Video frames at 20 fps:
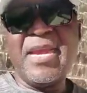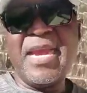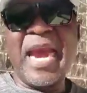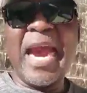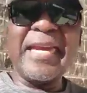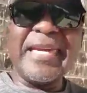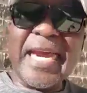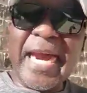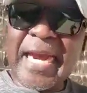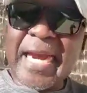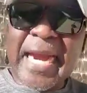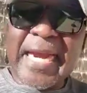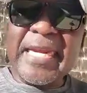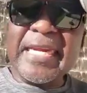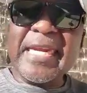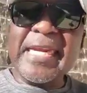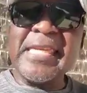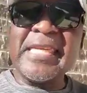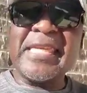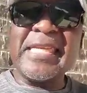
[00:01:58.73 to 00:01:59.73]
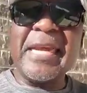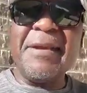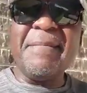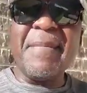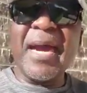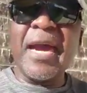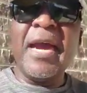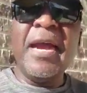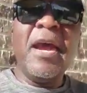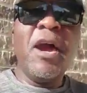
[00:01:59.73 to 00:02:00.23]
And Hakainde
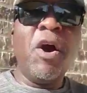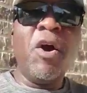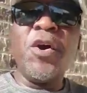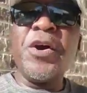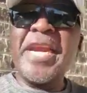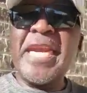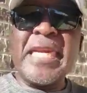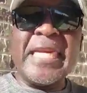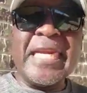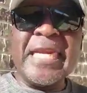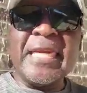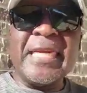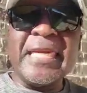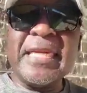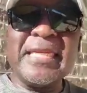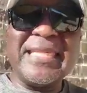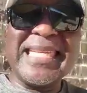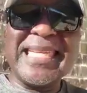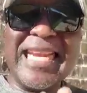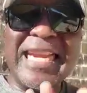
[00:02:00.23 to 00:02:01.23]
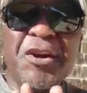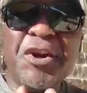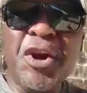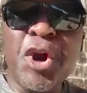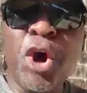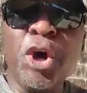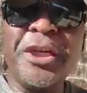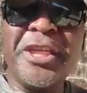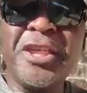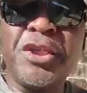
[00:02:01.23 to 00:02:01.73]
Hichilema, all he did is
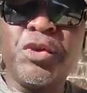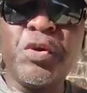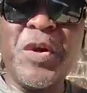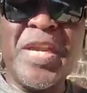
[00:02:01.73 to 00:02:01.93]
not to